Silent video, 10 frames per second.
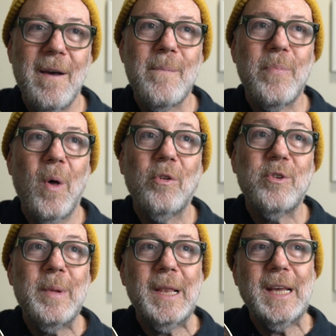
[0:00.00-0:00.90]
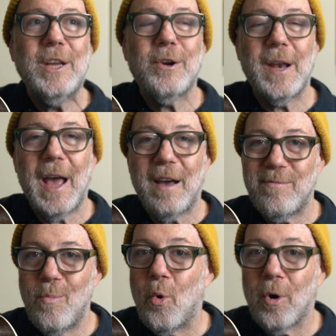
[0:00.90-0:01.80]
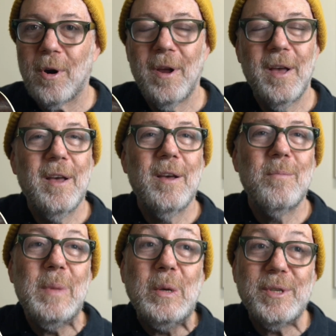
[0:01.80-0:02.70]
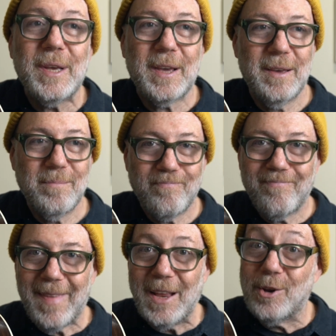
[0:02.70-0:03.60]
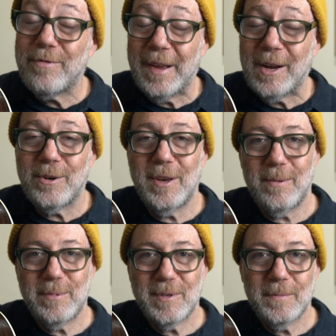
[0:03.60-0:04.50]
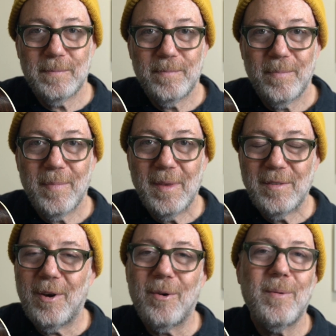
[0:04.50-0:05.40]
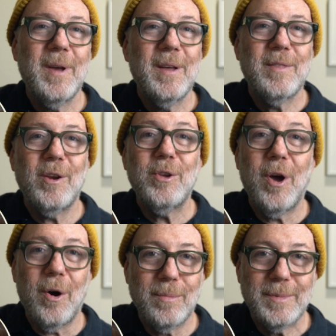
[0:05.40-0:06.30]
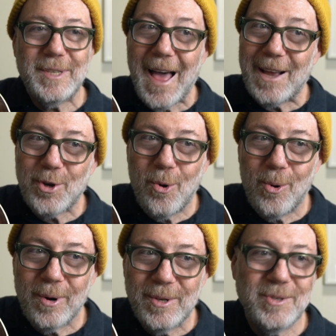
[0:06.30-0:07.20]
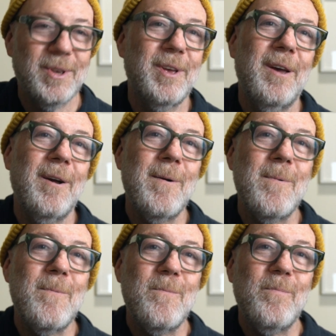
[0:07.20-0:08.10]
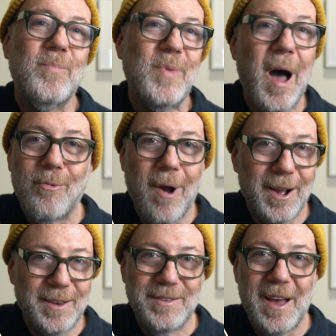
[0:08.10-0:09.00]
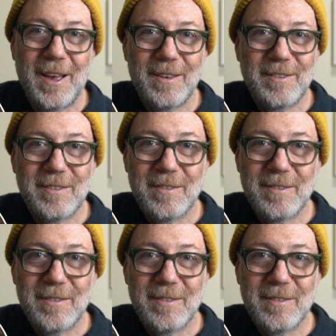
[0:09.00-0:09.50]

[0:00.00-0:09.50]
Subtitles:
ultimately you're going to have more music at your fingertips. So there you go. Slash chords, not rocket science.